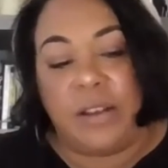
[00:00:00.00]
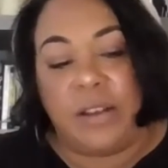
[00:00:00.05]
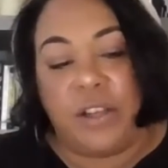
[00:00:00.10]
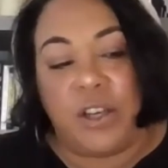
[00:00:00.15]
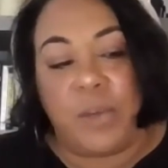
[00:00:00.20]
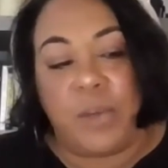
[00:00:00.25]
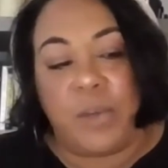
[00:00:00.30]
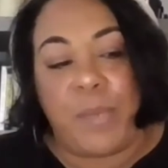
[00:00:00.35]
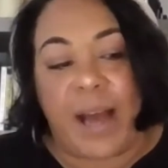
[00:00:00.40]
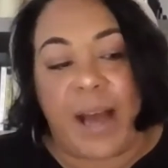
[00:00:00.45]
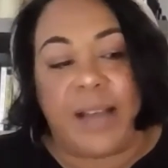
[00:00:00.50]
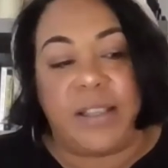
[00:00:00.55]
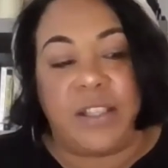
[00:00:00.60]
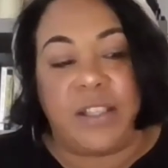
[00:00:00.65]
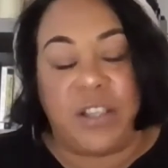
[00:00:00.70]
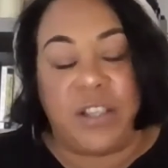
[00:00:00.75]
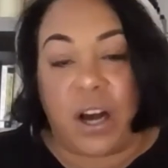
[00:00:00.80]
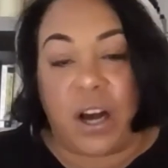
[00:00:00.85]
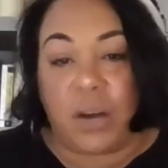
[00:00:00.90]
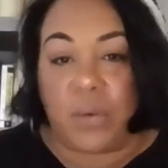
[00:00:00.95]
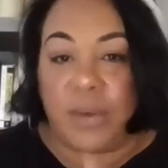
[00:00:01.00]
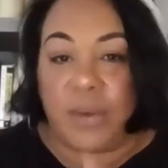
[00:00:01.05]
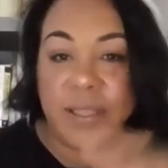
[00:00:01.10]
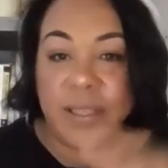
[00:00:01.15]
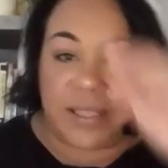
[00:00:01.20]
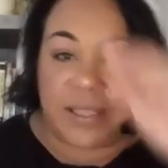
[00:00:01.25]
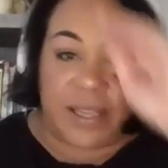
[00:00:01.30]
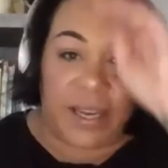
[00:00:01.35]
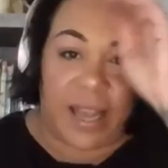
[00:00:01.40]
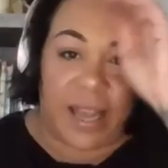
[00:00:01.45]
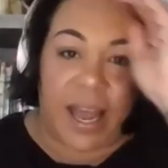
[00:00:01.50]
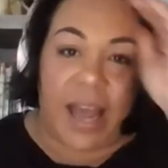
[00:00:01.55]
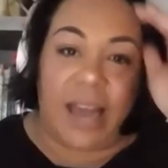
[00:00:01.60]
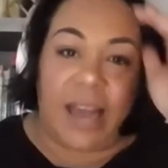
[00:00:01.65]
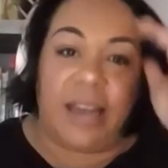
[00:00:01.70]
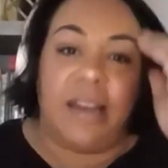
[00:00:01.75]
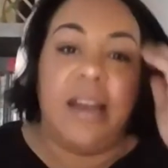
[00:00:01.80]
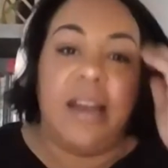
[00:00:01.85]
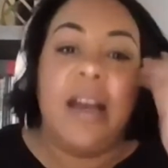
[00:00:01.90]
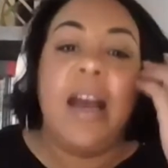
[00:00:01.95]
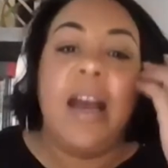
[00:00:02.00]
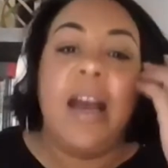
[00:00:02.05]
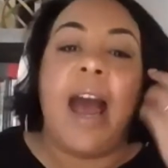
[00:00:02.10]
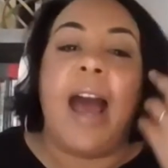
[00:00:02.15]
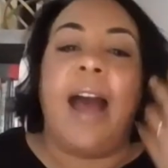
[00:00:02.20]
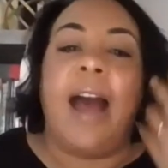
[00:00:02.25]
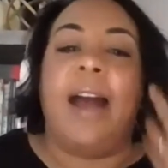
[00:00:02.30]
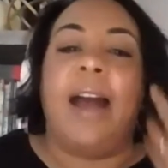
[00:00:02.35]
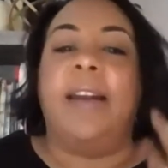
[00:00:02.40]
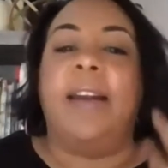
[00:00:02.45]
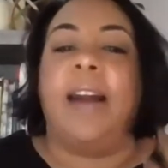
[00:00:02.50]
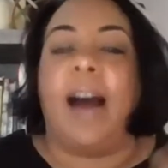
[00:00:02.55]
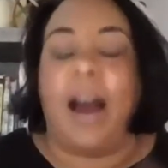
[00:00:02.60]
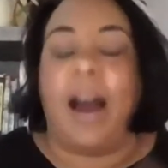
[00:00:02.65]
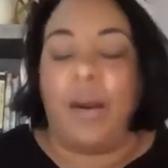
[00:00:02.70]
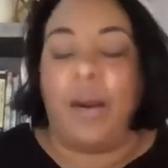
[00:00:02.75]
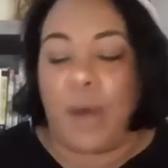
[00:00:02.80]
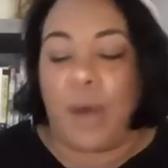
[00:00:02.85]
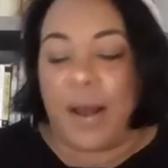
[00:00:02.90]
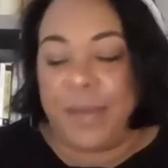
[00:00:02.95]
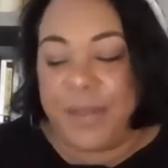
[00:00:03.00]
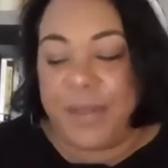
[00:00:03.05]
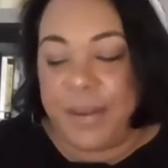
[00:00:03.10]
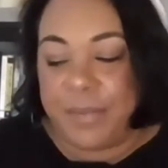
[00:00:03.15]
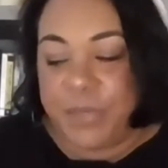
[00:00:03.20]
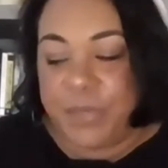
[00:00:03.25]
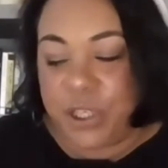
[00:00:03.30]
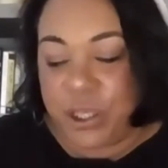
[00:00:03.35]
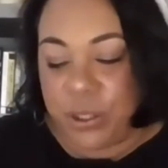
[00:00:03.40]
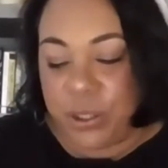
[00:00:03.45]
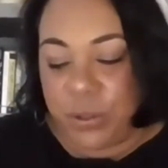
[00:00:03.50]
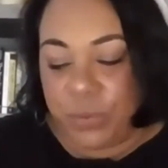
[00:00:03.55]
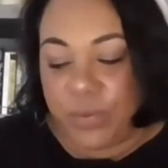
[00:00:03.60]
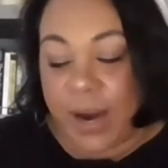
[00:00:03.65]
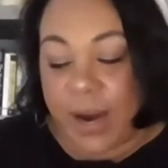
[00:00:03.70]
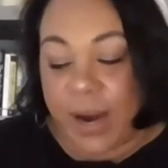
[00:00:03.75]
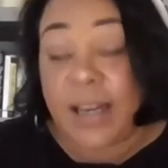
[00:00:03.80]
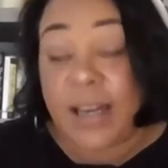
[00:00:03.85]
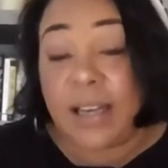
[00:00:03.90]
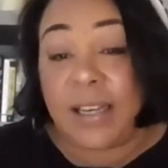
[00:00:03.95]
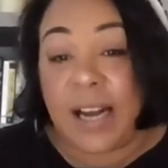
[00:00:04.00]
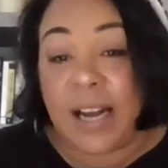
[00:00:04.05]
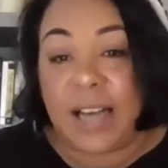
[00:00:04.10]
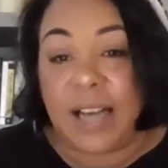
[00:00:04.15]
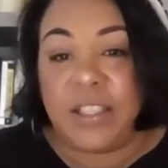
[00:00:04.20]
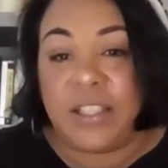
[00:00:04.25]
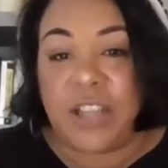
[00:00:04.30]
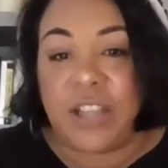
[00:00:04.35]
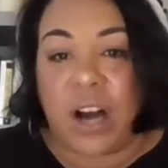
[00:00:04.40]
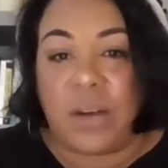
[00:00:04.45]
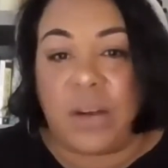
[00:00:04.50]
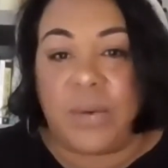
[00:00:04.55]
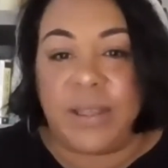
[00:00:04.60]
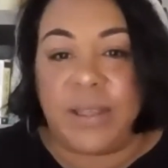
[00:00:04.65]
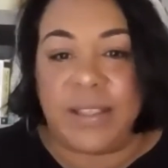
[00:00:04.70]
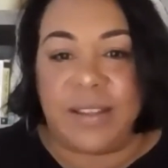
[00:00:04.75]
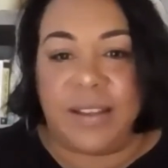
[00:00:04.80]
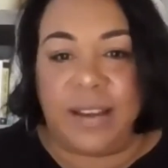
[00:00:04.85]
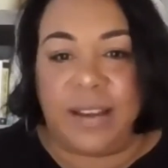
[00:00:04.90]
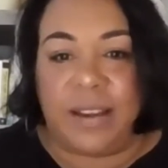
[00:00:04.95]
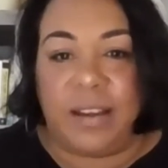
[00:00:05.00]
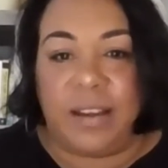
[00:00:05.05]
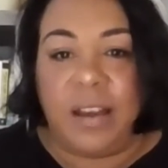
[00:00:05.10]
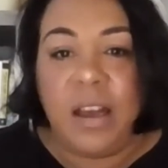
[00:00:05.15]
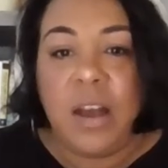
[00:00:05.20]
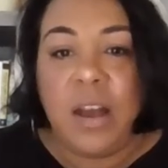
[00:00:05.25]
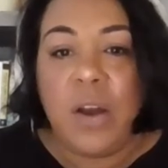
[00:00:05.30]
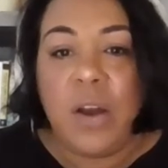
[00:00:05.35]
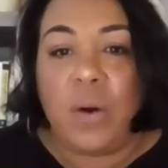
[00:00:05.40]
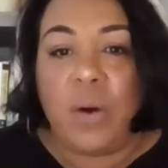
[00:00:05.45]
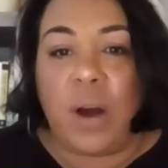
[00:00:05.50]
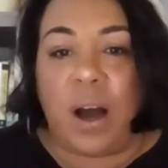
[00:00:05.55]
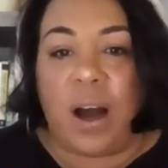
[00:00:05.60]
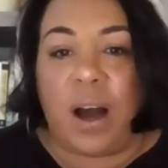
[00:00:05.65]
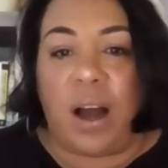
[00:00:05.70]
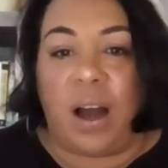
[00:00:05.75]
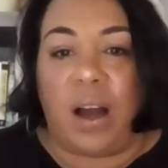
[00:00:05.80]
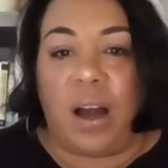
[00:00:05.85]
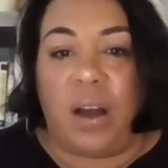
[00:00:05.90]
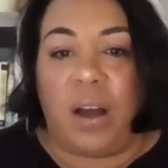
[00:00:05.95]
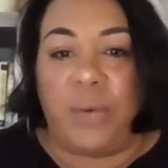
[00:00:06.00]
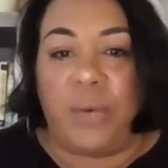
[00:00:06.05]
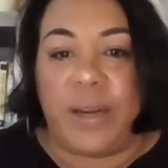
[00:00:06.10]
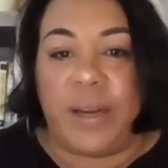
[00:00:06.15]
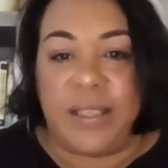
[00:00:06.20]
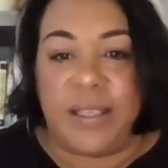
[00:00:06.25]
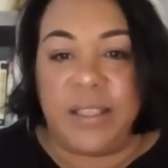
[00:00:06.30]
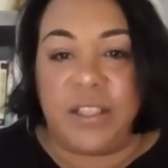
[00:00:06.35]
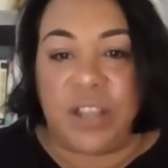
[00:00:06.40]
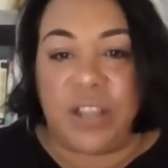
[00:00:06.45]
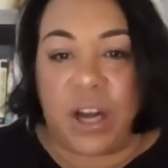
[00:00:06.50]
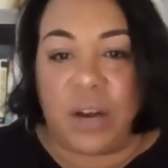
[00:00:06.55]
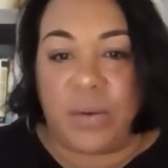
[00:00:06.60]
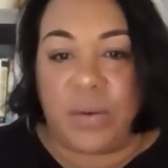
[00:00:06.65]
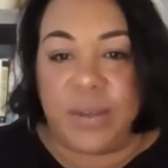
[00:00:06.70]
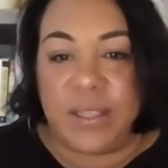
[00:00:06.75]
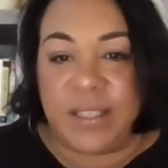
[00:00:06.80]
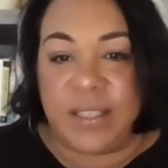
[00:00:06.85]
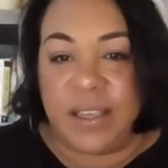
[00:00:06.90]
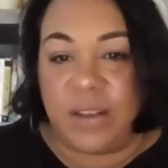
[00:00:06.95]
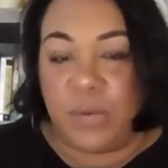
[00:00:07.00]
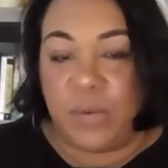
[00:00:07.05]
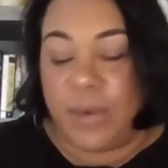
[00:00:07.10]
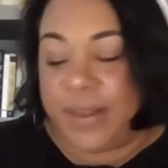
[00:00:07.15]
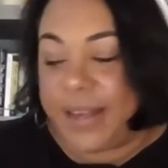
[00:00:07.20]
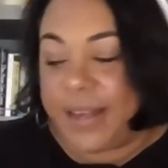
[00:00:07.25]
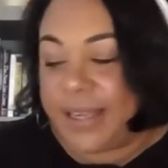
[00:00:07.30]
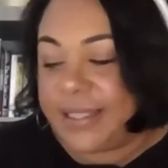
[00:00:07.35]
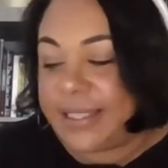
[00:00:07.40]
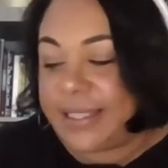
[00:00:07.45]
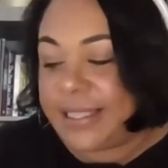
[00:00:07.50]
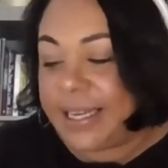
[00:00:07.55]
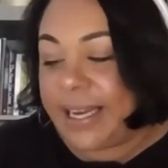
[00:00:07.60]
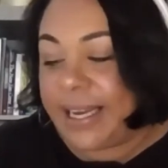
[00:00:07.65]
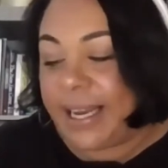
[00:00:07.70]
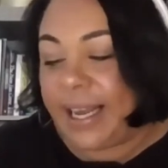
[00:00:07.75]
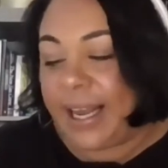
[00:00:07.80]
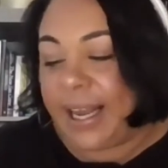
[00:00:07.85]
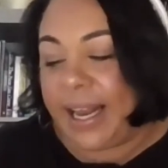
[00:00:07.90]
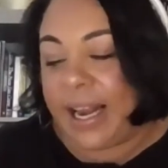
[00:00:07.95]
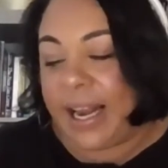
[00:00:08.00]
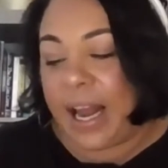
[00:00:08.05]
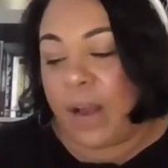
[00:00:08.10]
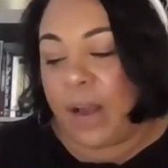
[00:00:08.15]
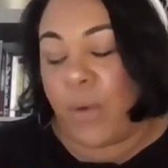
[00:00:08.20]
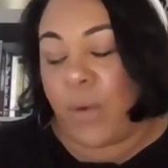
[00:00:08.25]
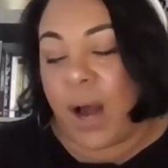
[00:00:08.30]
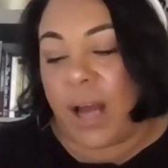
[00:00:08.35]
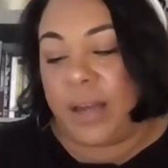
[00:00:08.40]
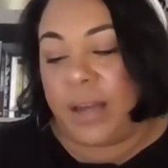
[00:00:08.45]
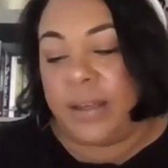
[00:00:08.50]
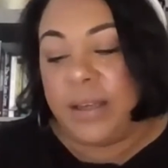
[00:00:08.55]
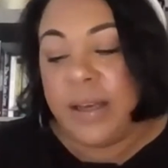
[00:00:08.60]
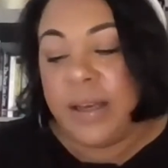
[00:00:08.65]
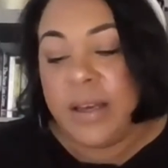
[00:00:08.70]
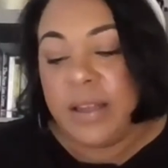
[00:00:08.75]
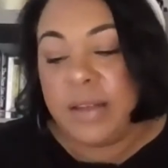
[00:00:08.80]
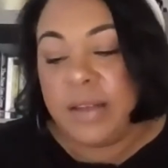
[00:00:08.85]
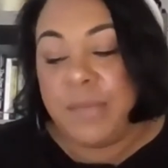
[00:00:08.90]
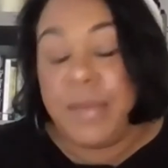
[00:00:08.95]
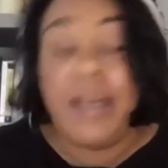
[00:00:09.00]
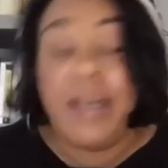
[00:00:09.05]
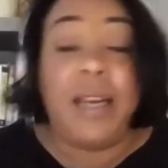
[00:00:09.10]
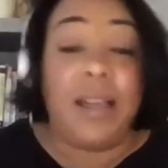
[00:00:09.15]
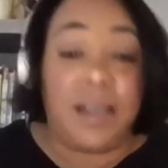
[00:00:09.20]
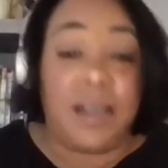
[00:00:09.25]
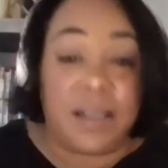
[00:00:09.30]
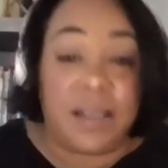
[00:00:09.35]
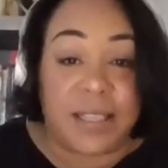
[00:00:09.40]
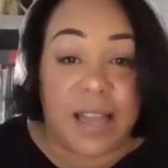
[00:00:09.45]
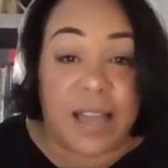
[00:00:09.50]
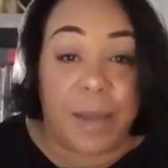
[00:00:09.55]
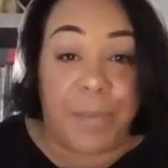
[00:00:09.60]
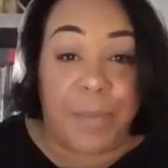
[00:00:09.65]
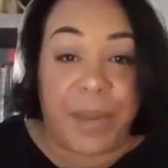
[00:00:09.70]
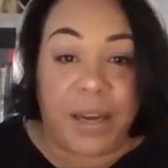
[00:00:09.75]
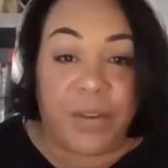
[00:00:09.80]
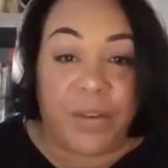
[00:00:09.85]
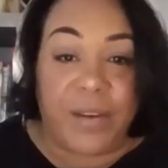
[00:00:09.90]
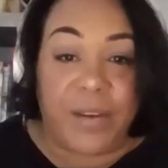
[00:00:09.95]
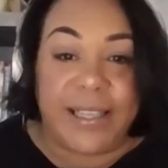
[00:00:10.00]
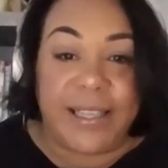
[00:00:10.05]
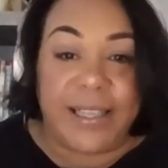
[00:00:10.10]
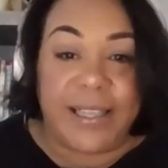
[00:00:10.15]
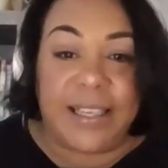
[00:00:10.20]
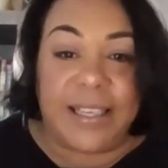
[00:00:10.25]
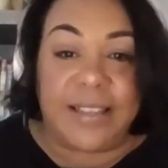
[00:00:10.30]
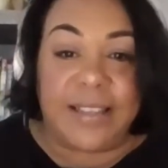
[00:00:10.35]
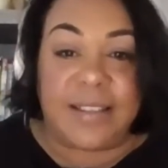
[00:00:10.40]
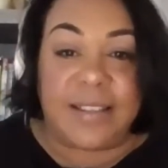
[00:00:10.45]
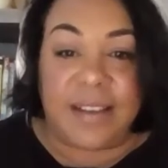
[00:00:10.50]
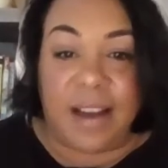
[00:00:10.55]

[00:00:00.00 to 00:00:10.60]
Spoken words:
look past dog whistling, and I want them to recognize dog whistling, racist dog whistling when they see it, and I want the media to stop being racist.